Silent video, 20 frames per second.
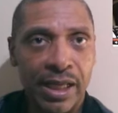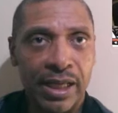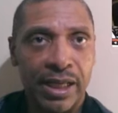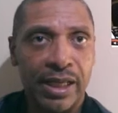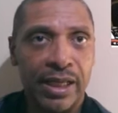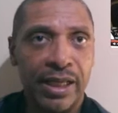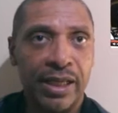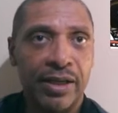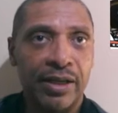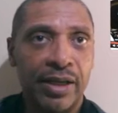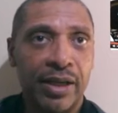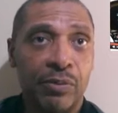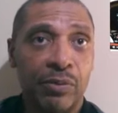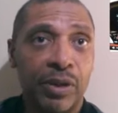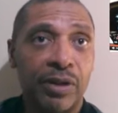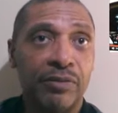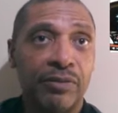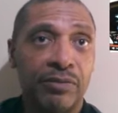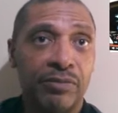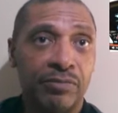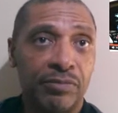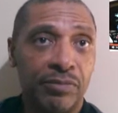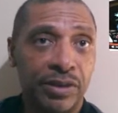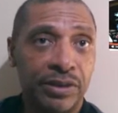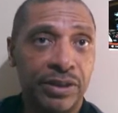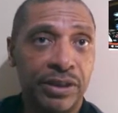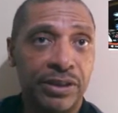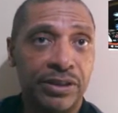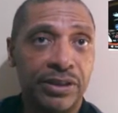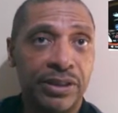in uh, wind
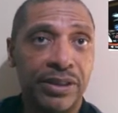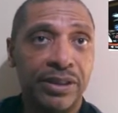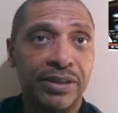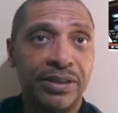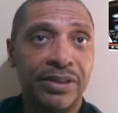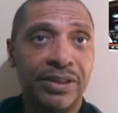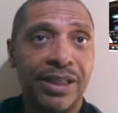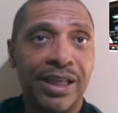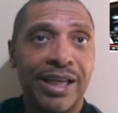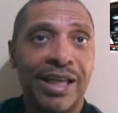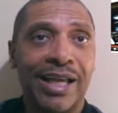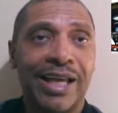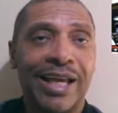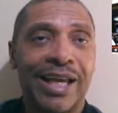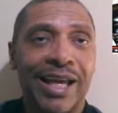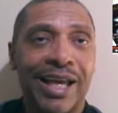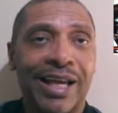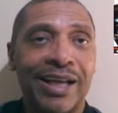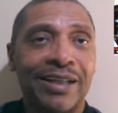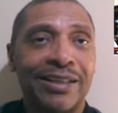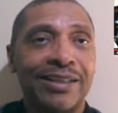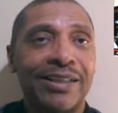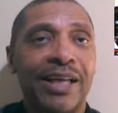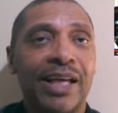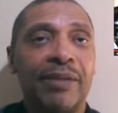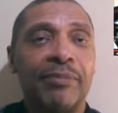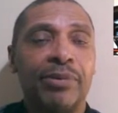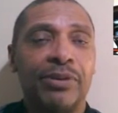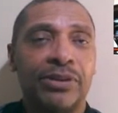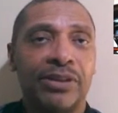resistance and a
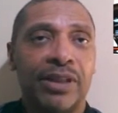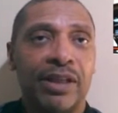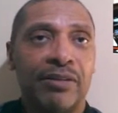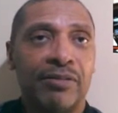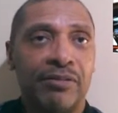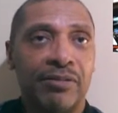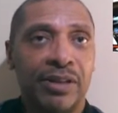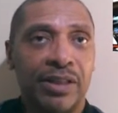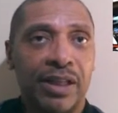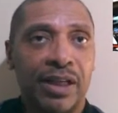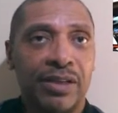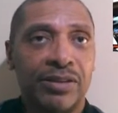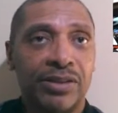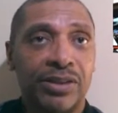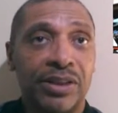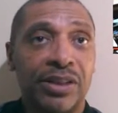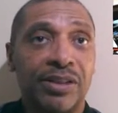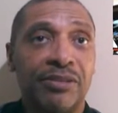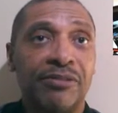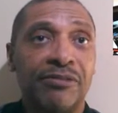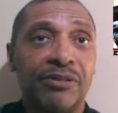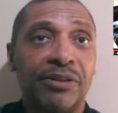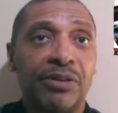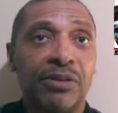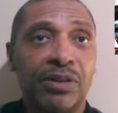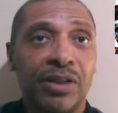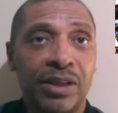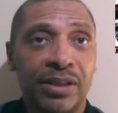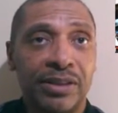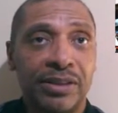10% reduction in
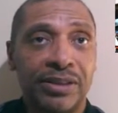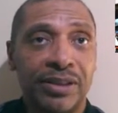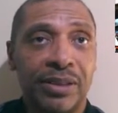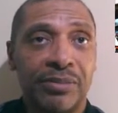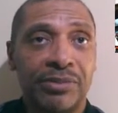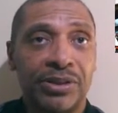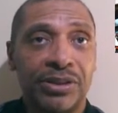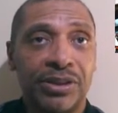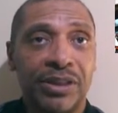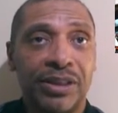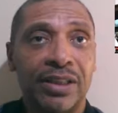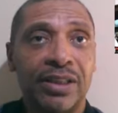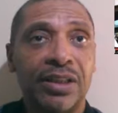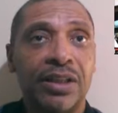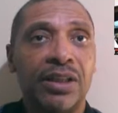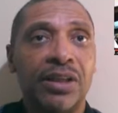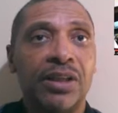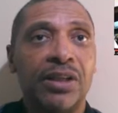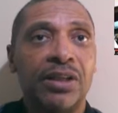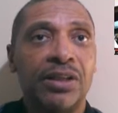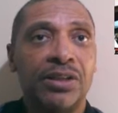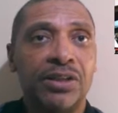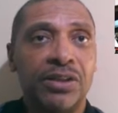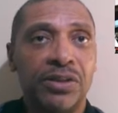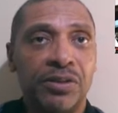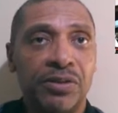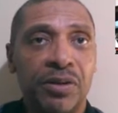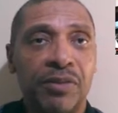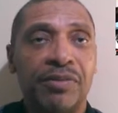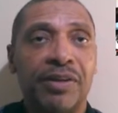fuel consumption
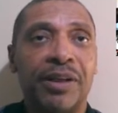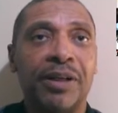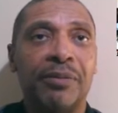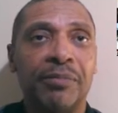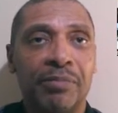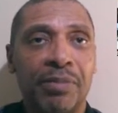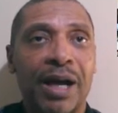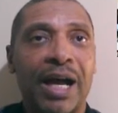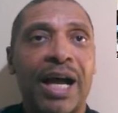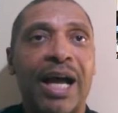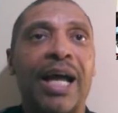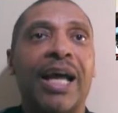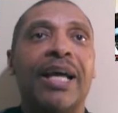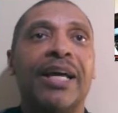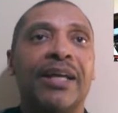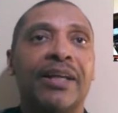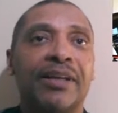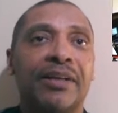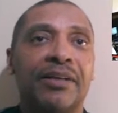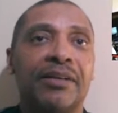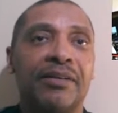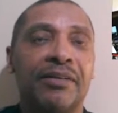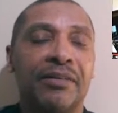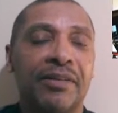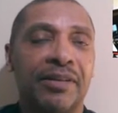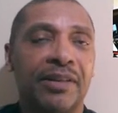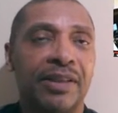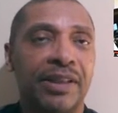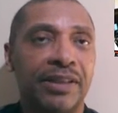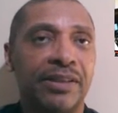driven by
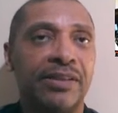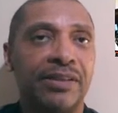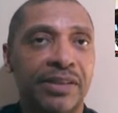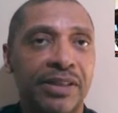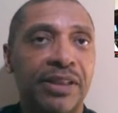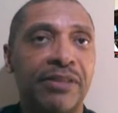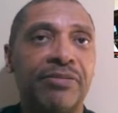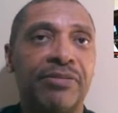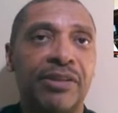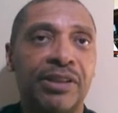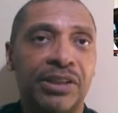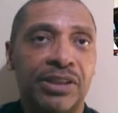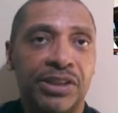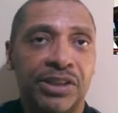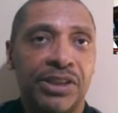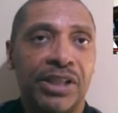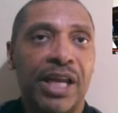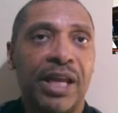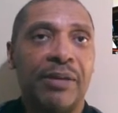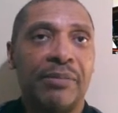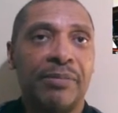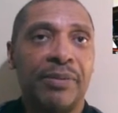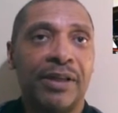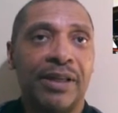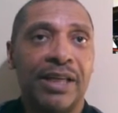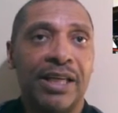this different shape.